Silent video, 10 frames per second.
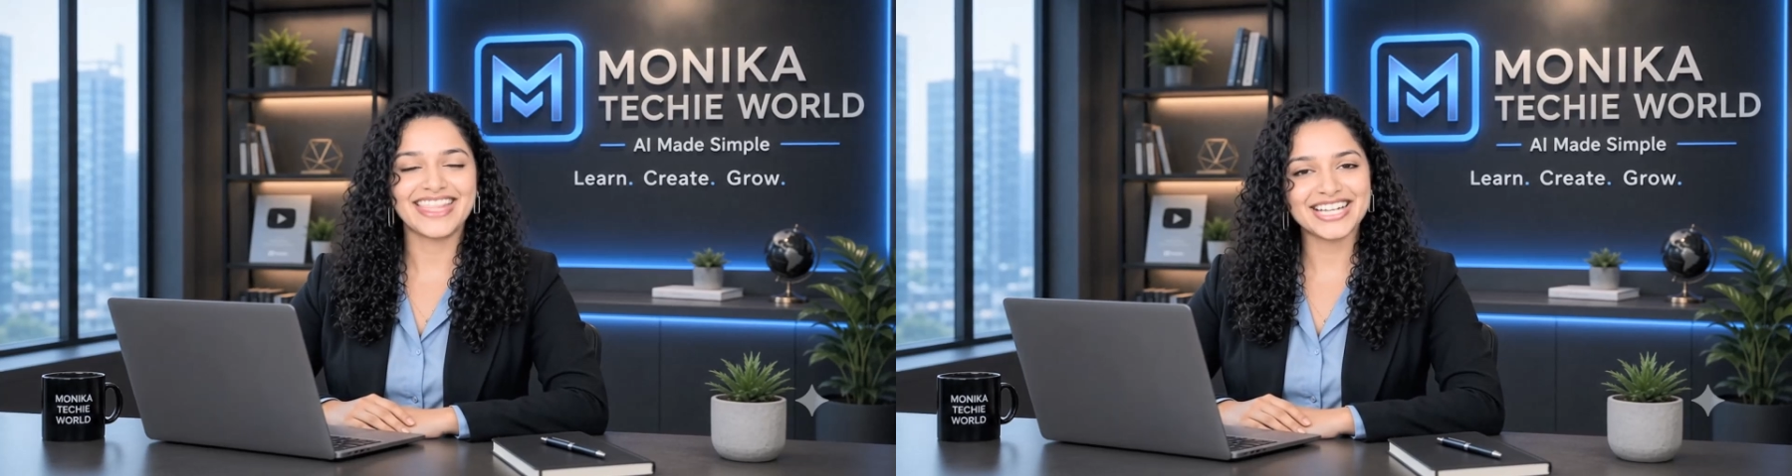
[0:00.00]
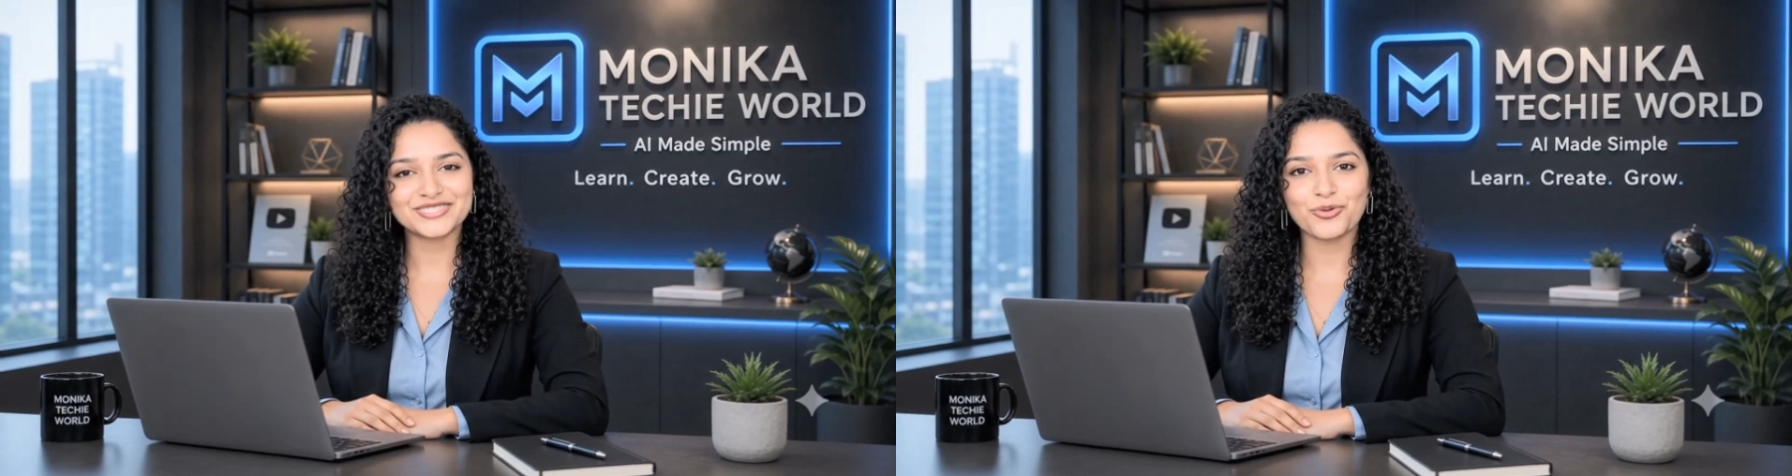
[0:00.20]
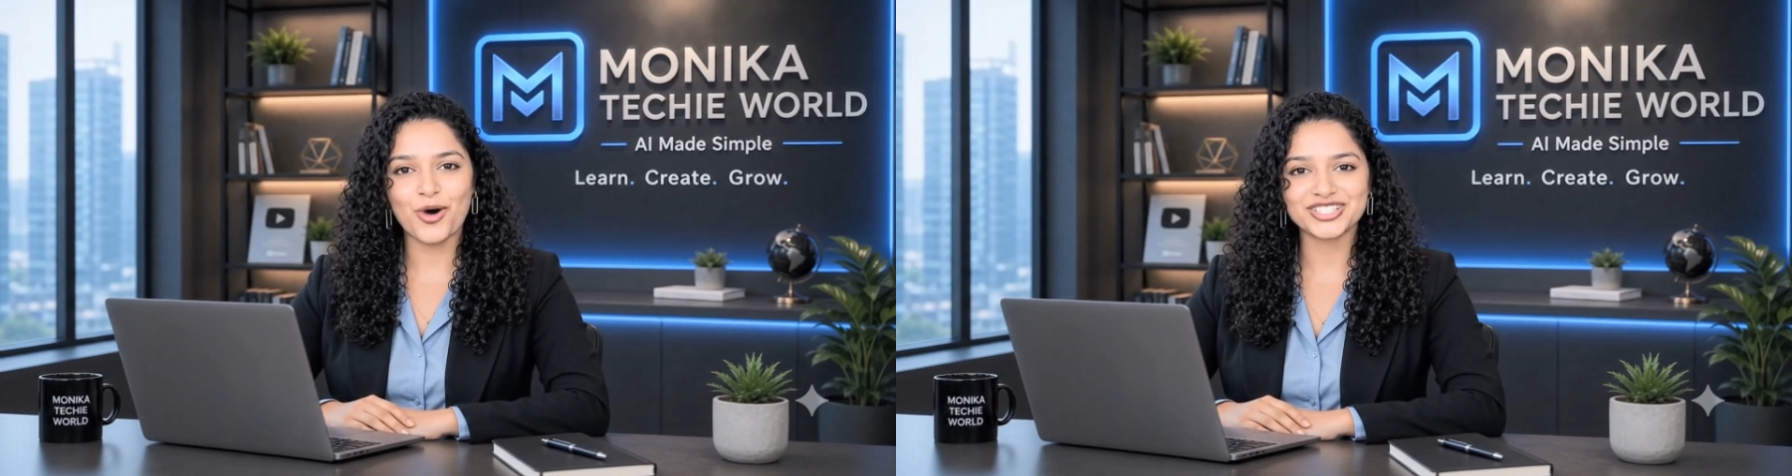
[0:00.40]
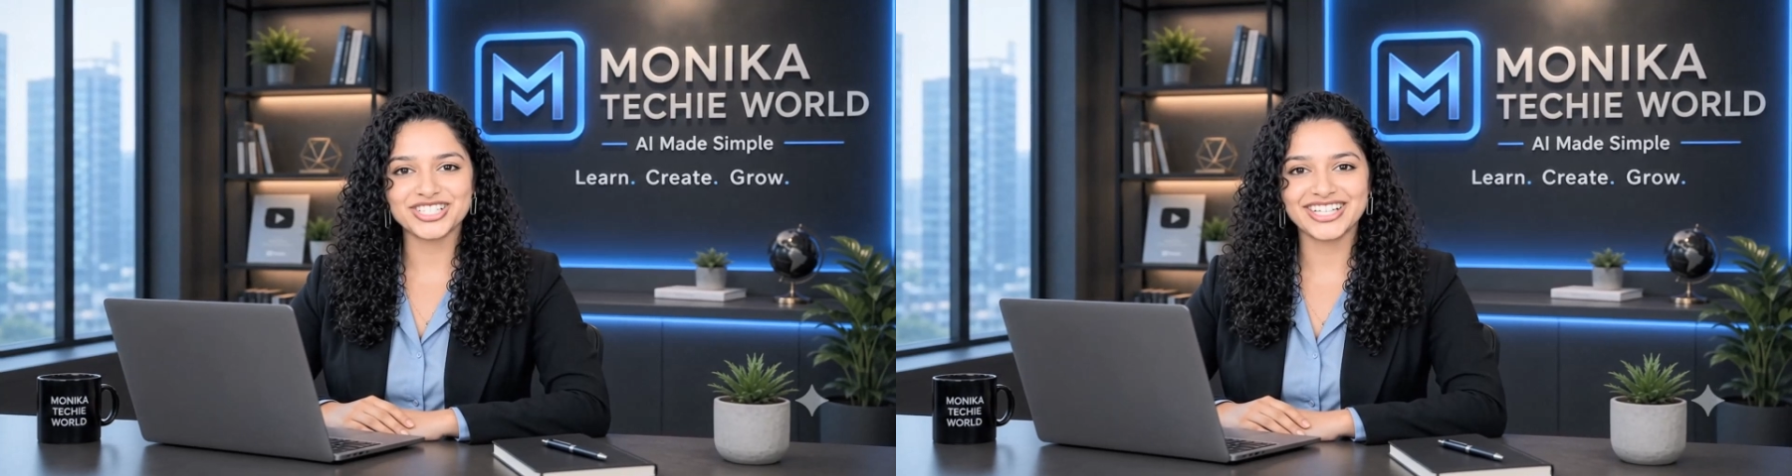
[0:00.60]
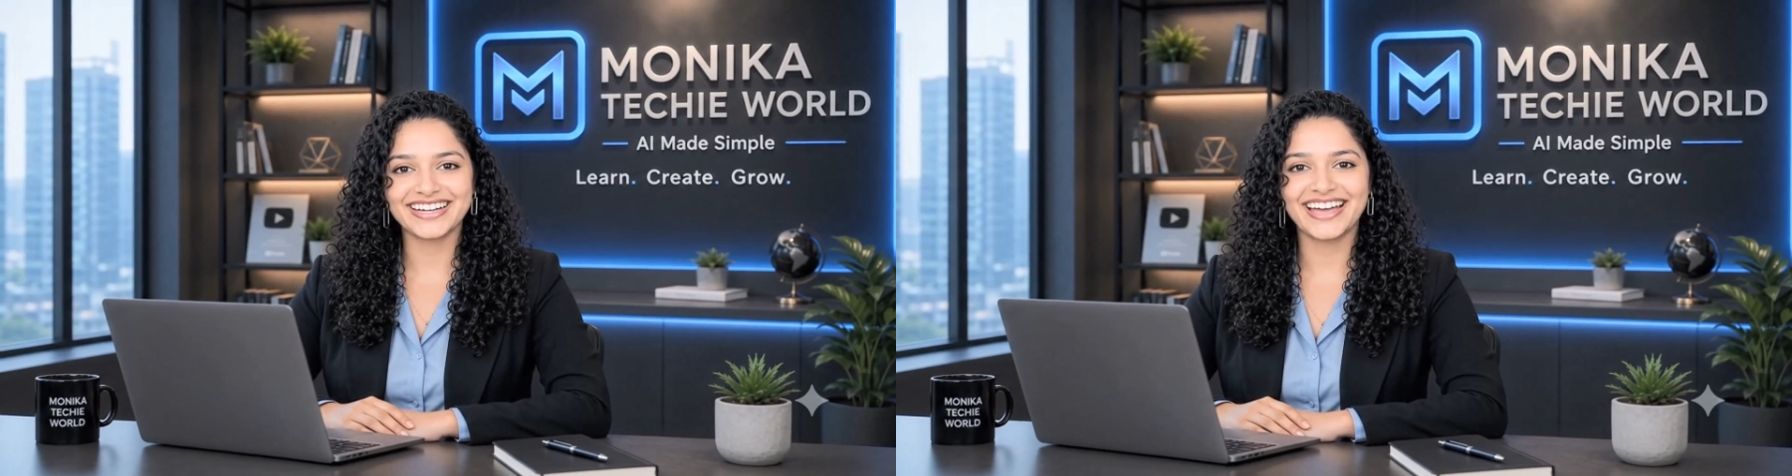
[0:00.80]
Thanks for
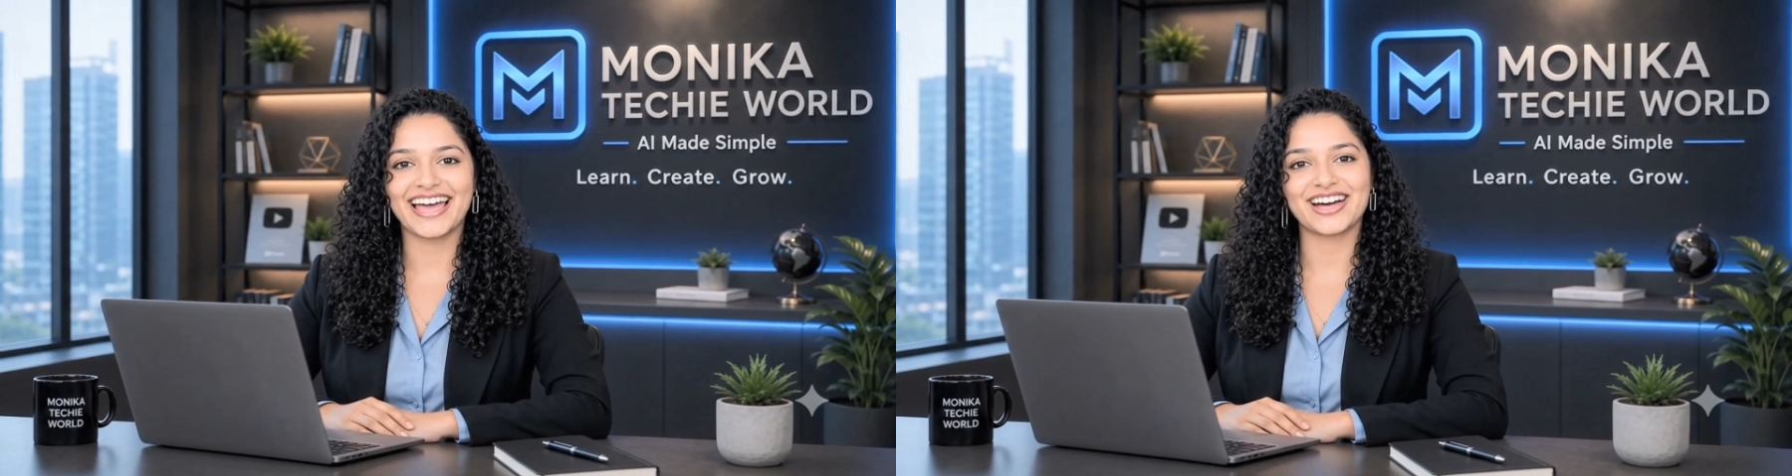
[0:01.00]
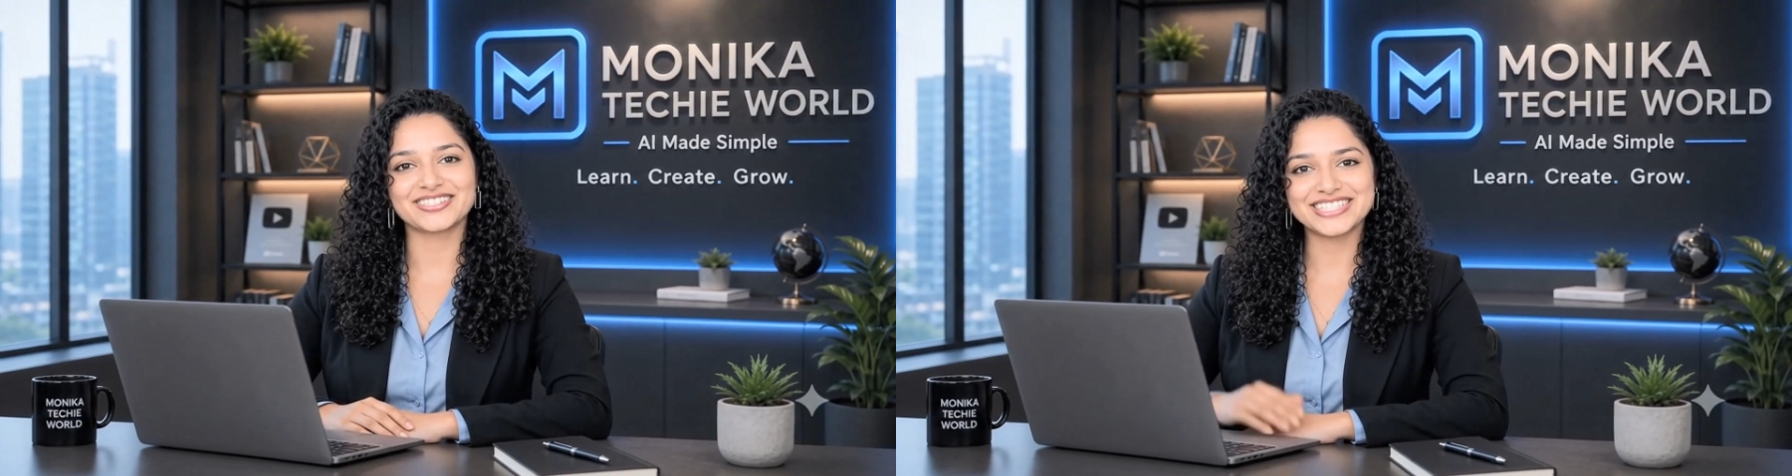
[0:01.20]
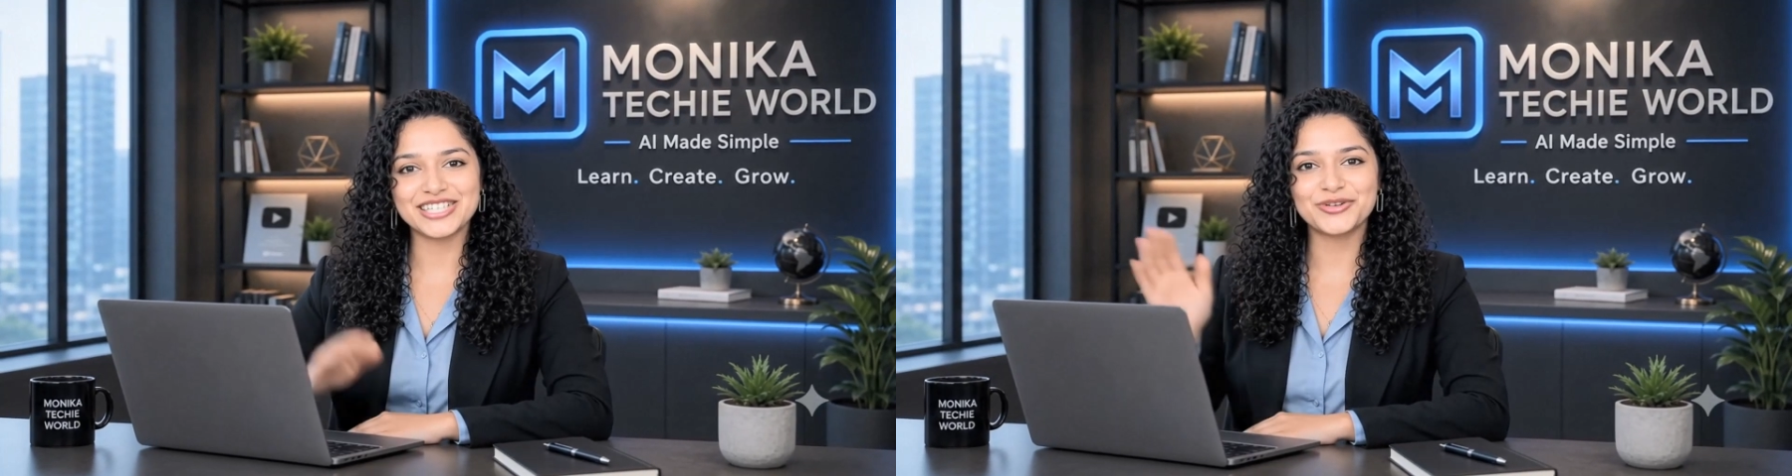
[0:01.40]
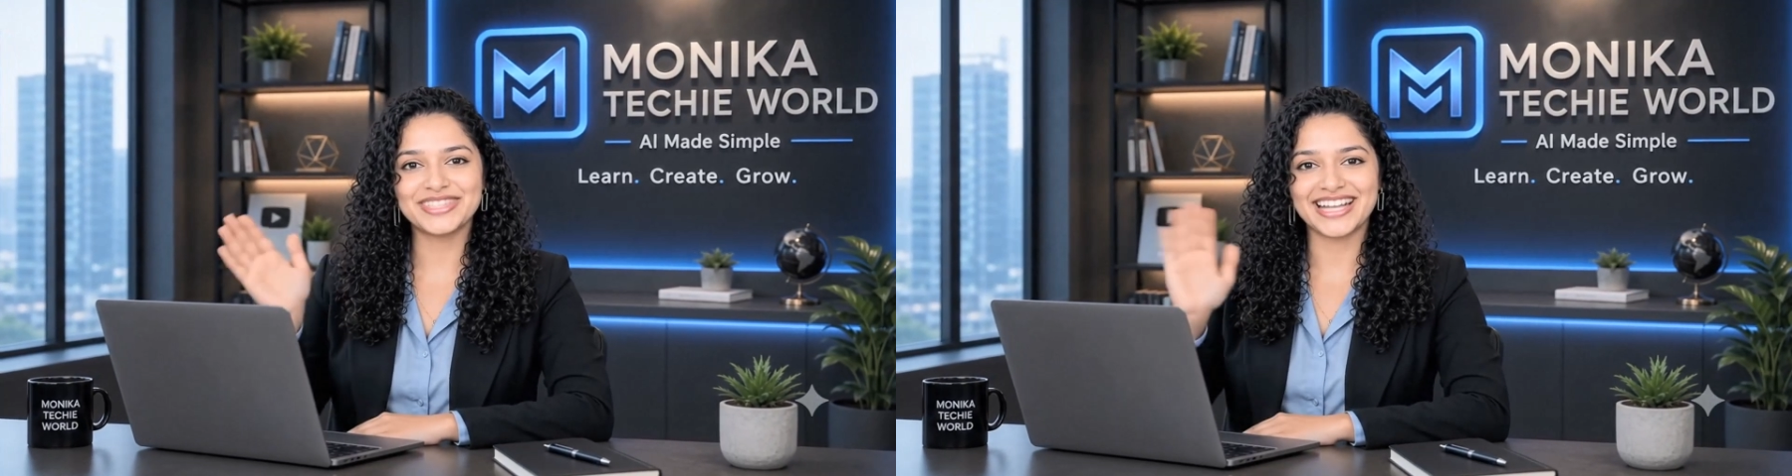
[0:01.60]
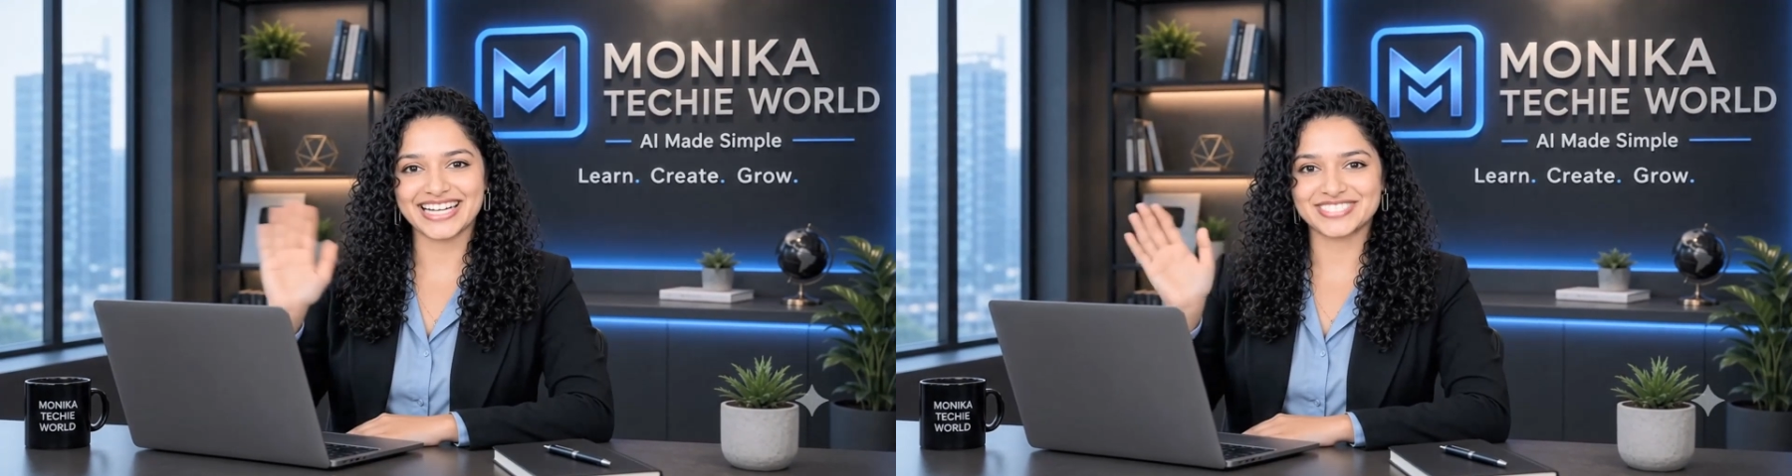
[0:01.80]
watching, and I'll see you in
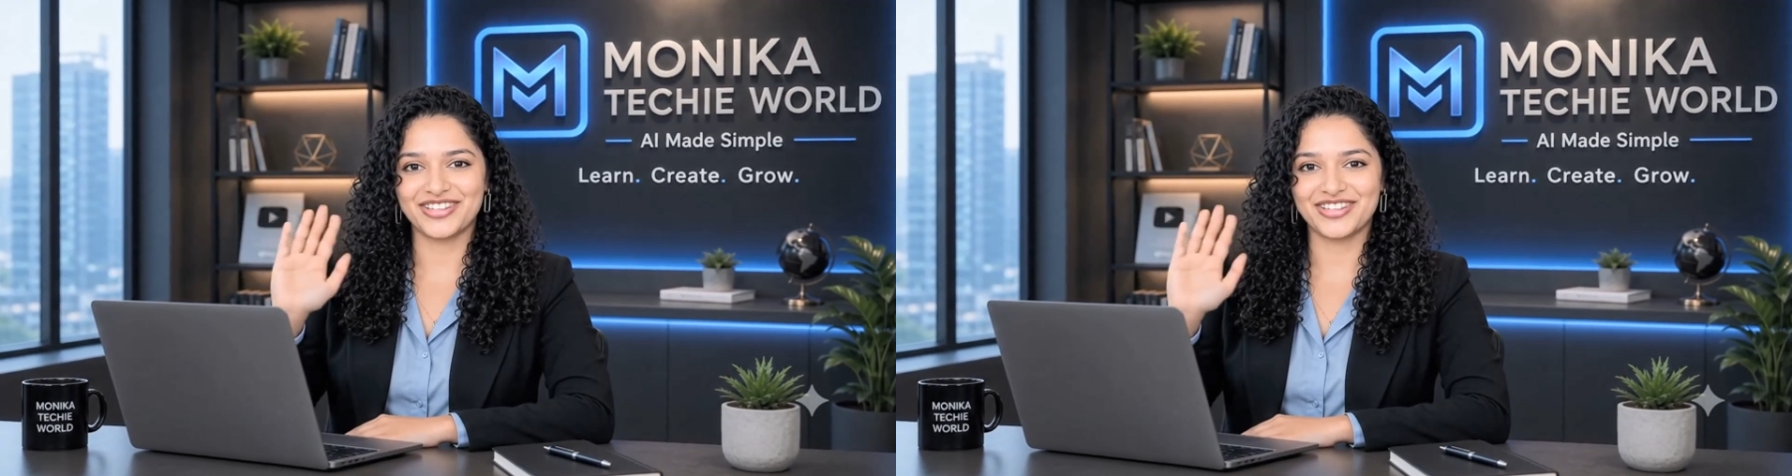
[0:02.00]
the next